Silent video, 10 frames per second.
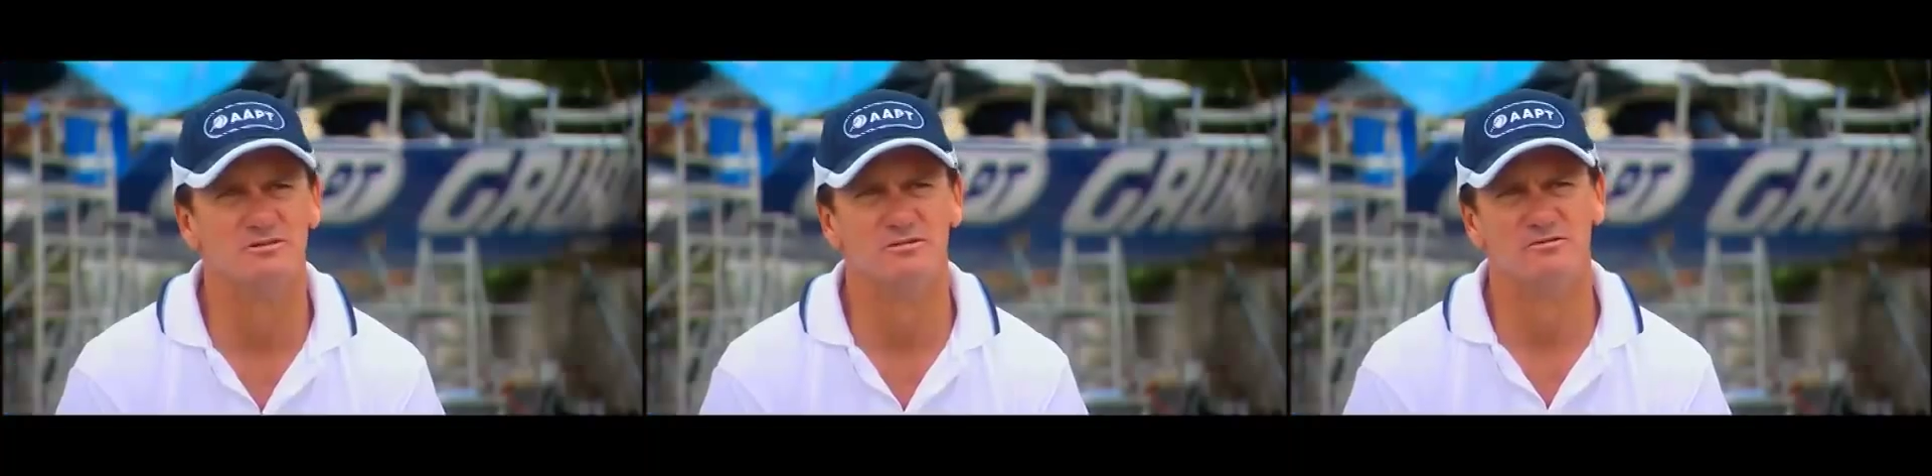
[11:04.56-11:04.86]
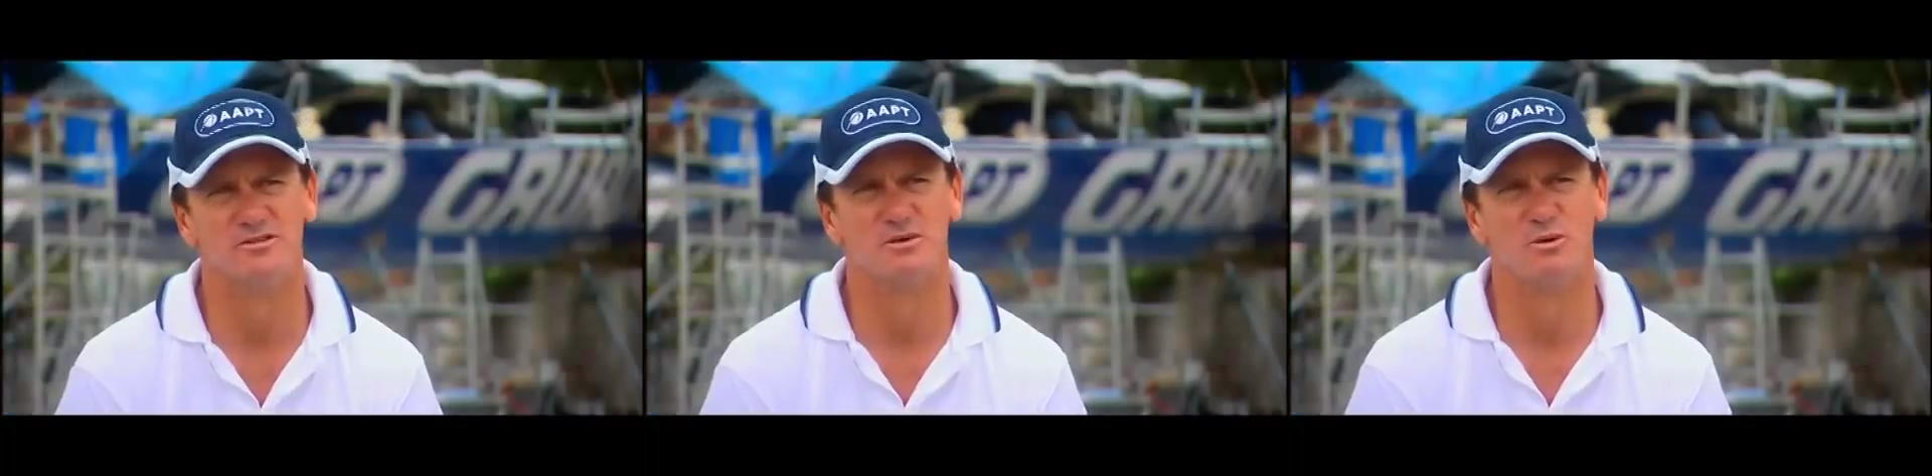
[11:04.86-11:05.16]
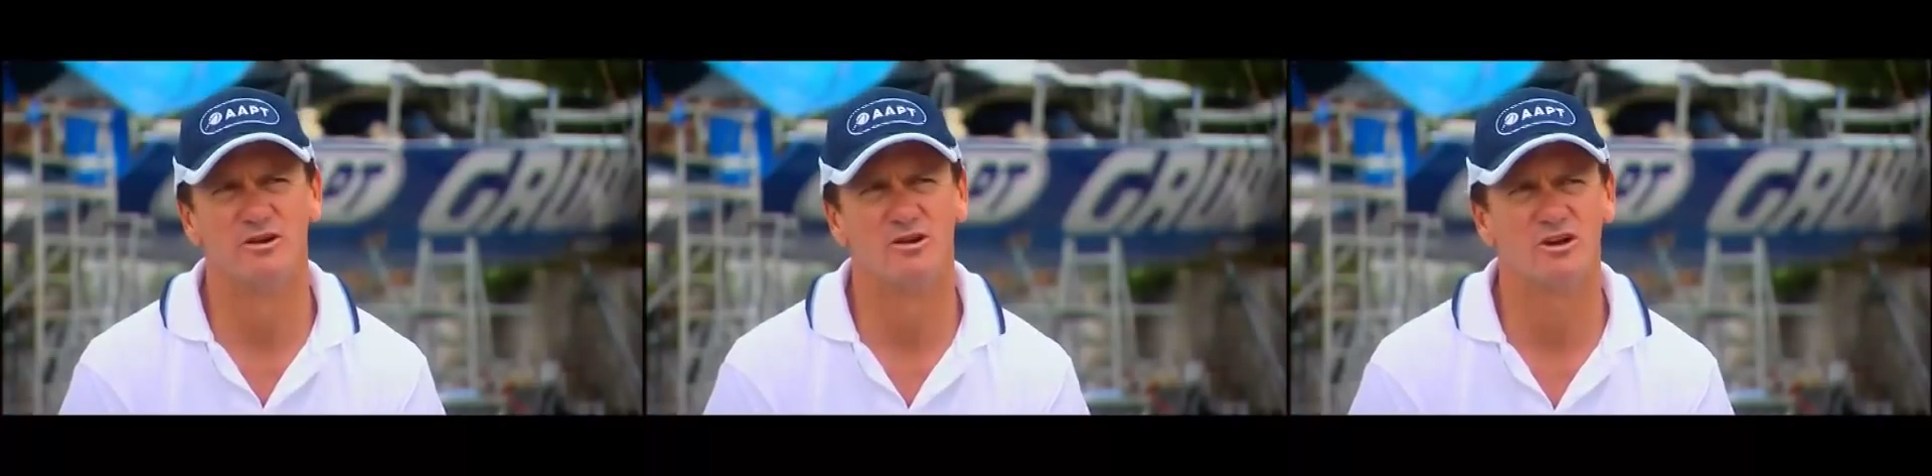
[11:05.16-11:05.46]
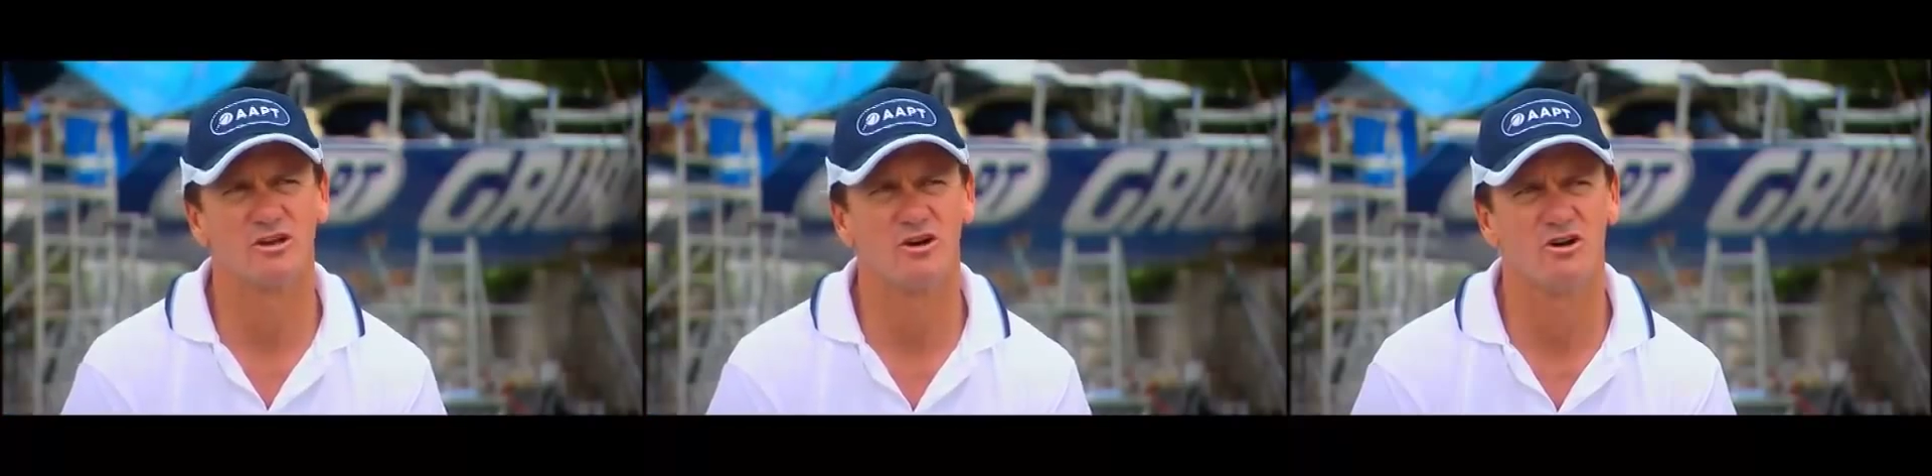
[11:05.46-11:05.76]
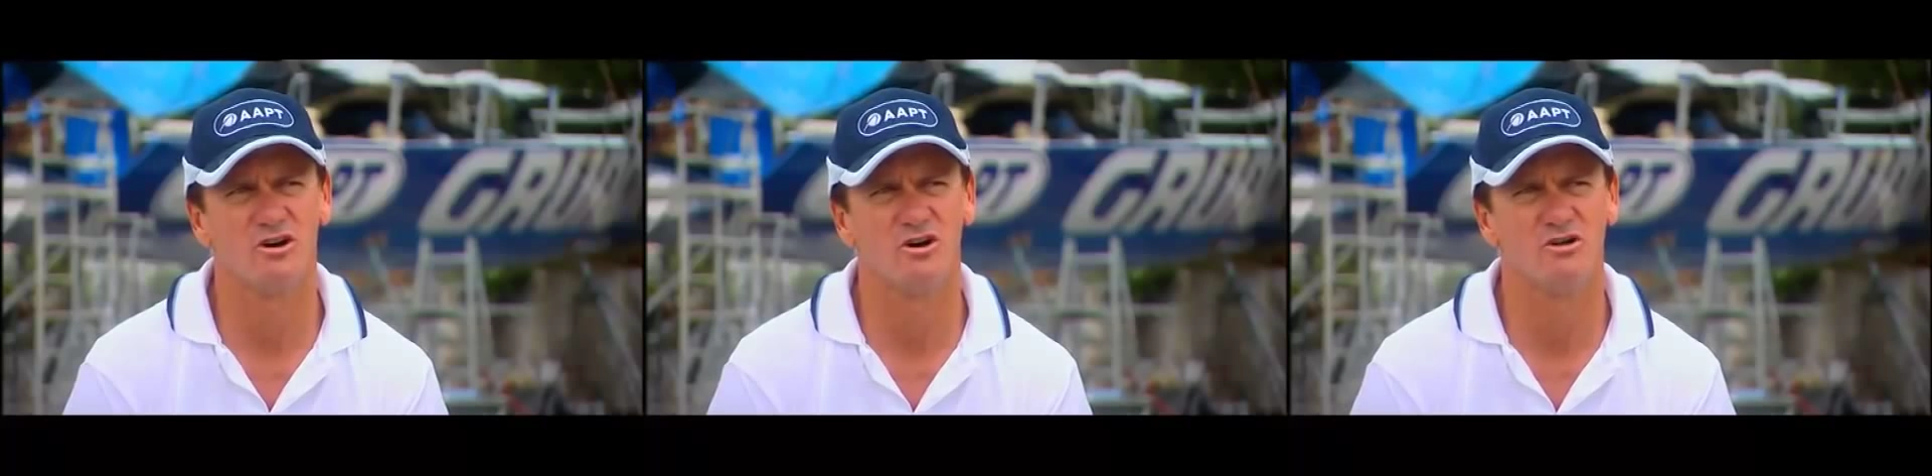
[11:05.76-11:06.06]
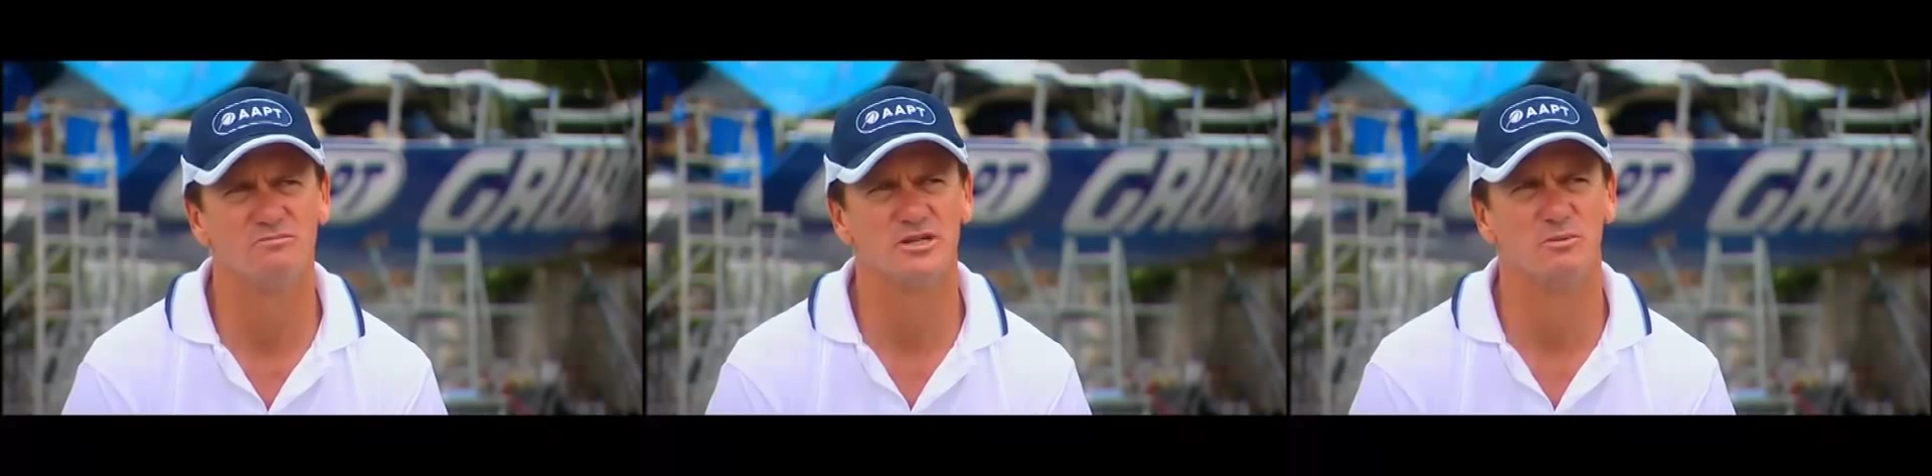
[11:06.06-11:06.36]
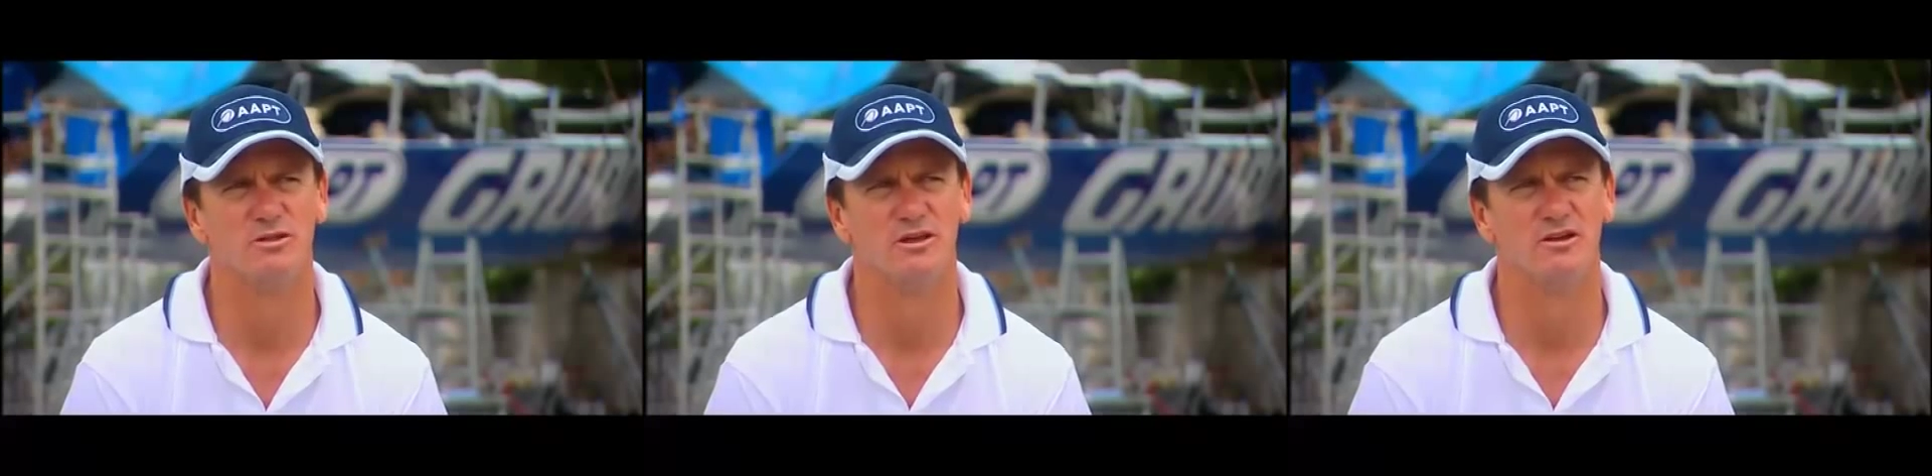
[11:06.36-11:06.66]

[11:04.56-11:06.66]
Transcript: of someone. Like, I'm someone